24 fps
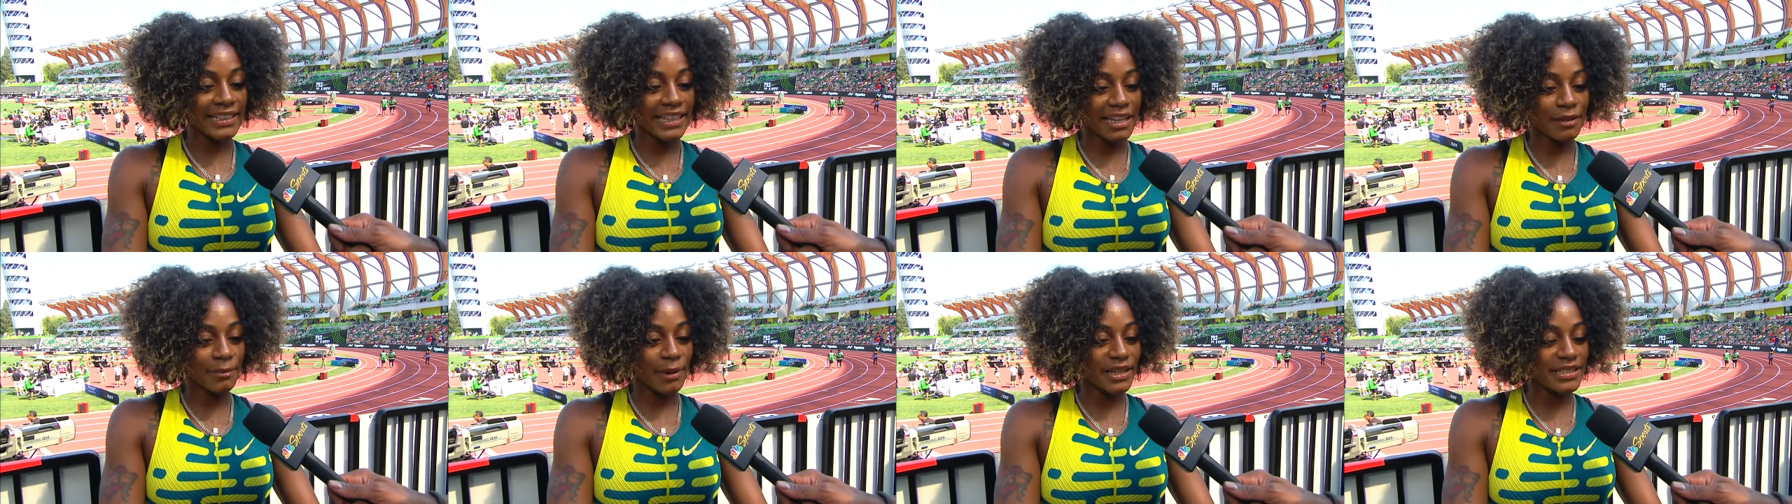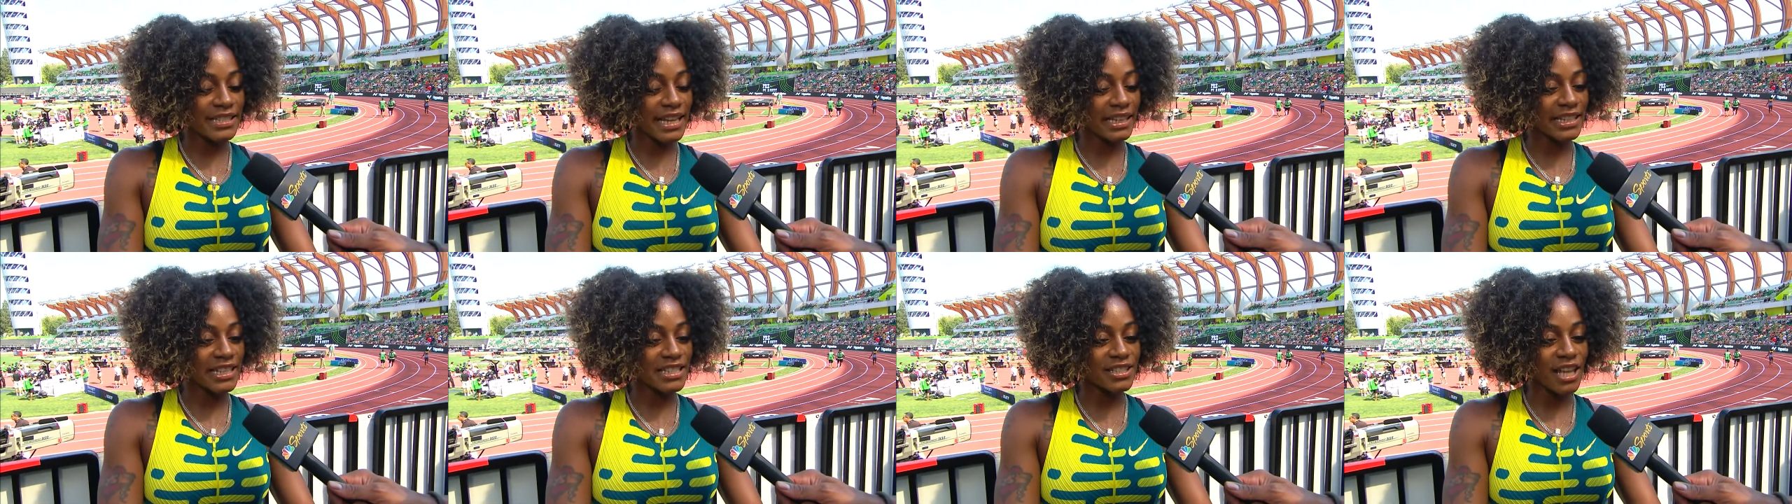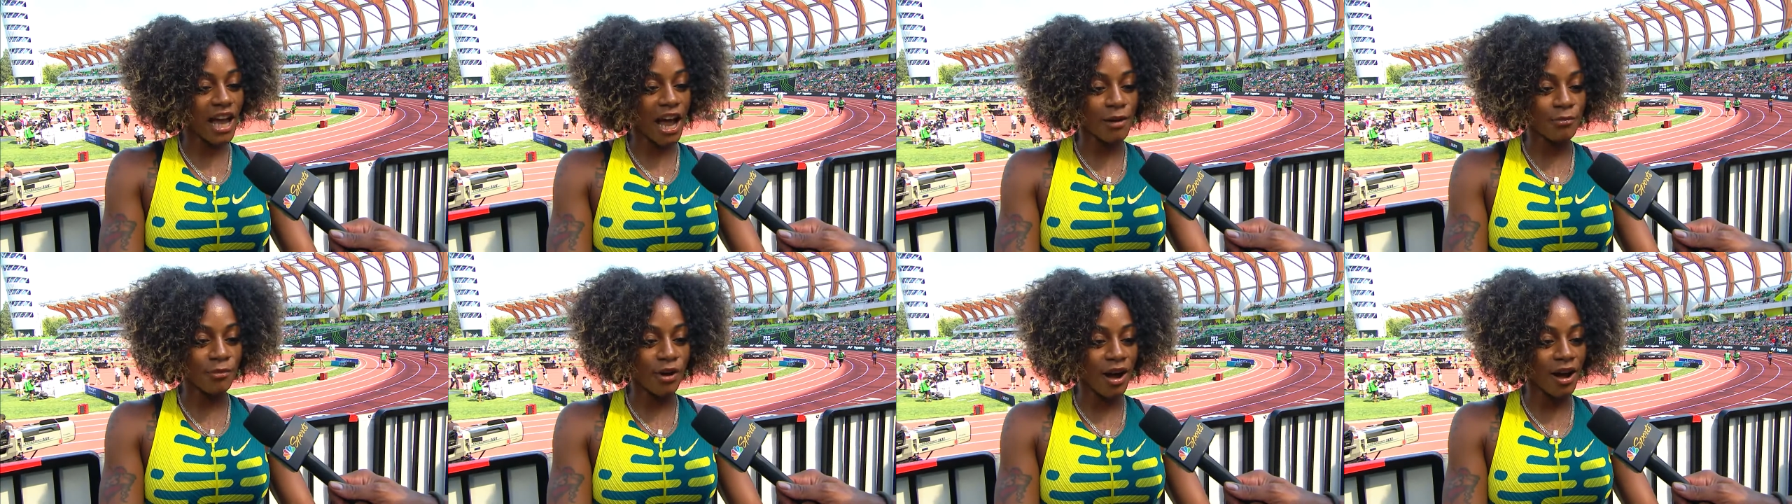think about taking this
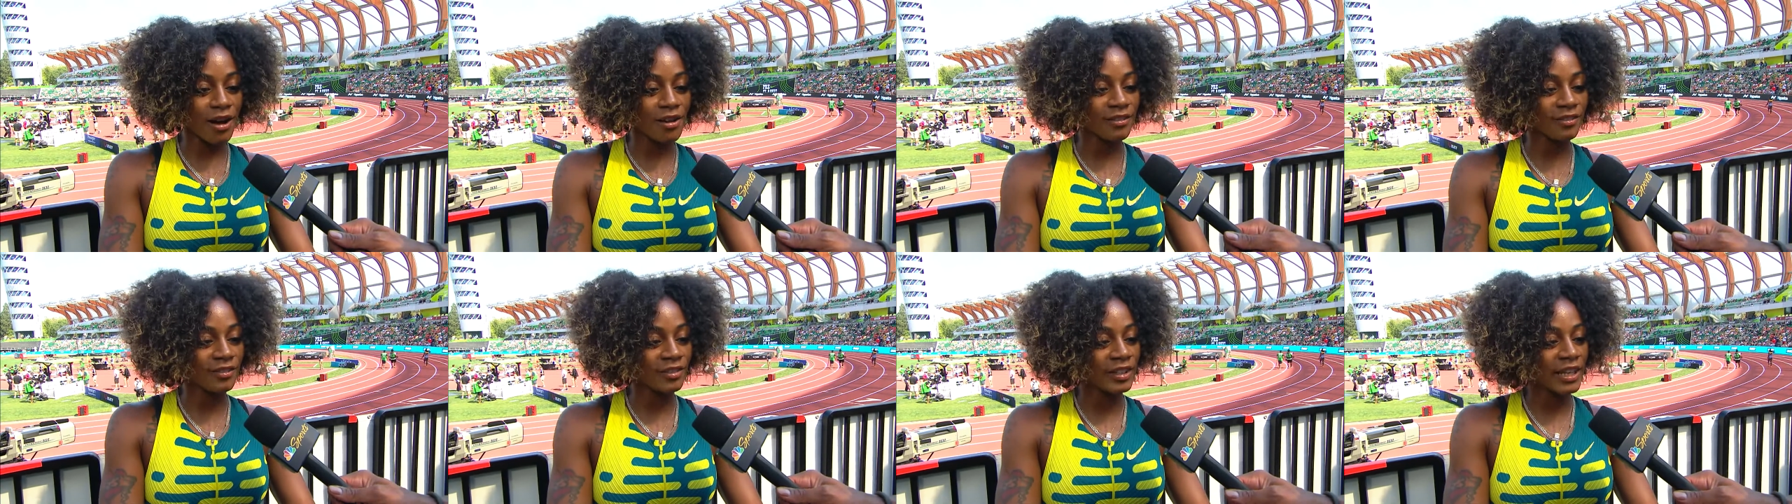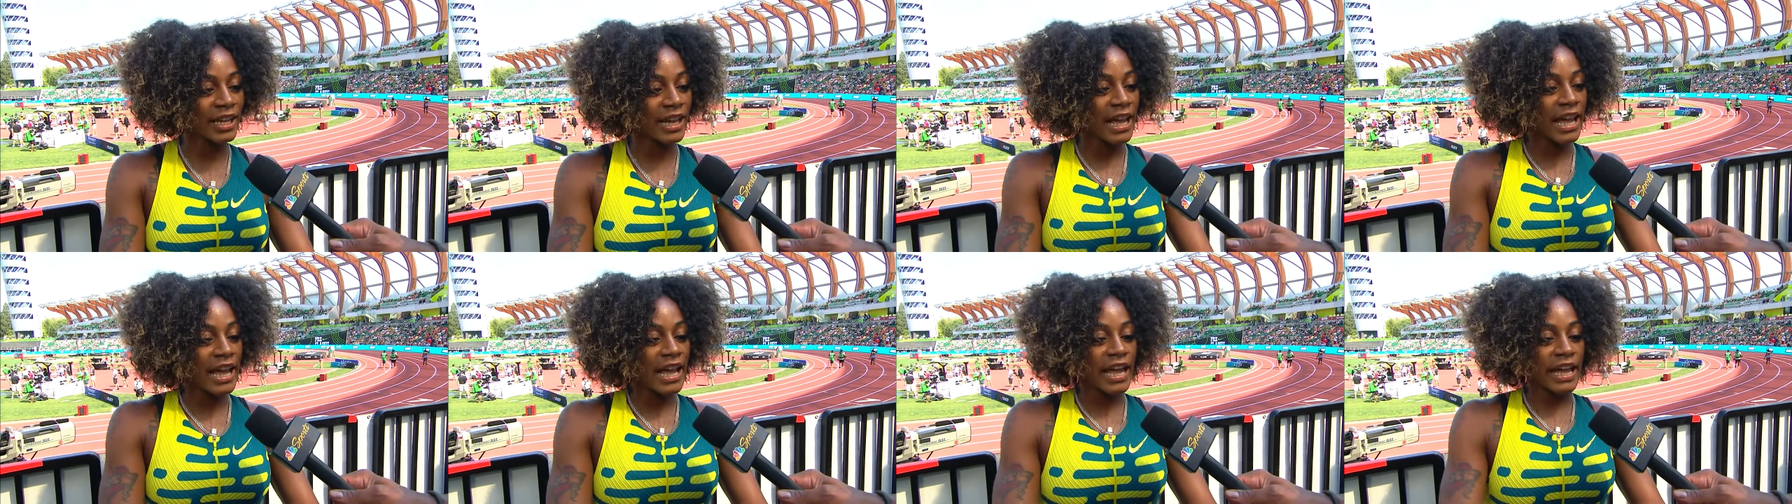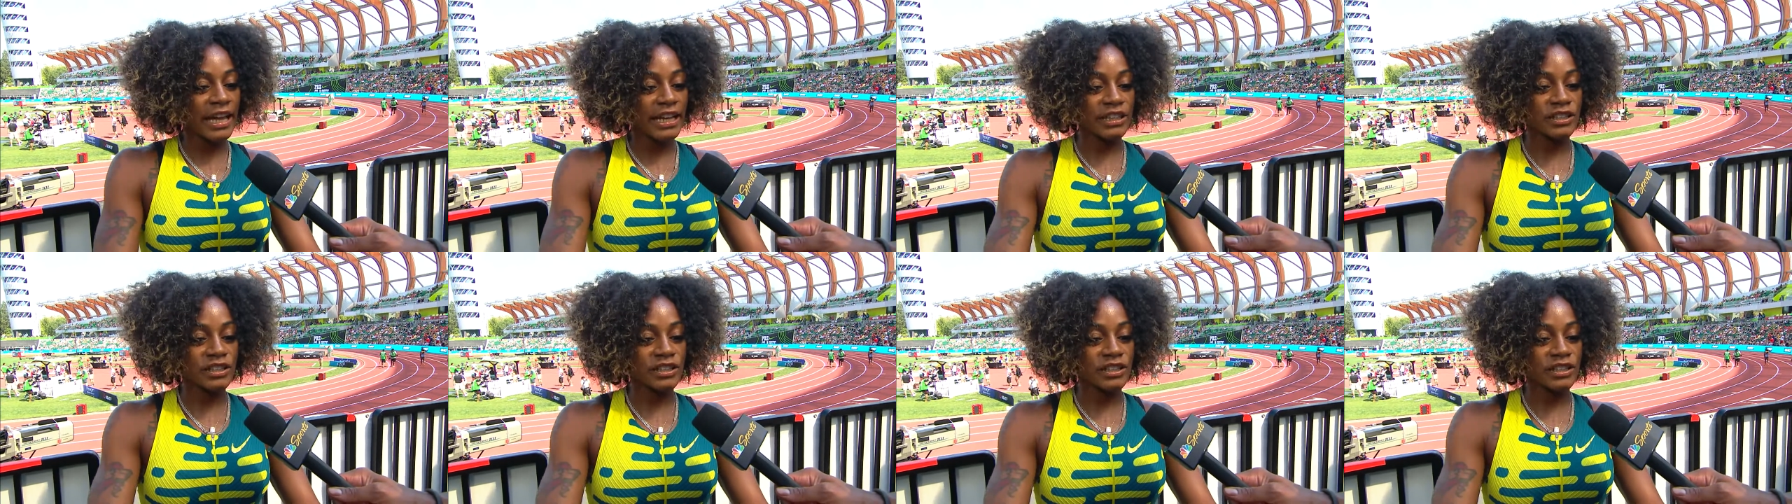time off,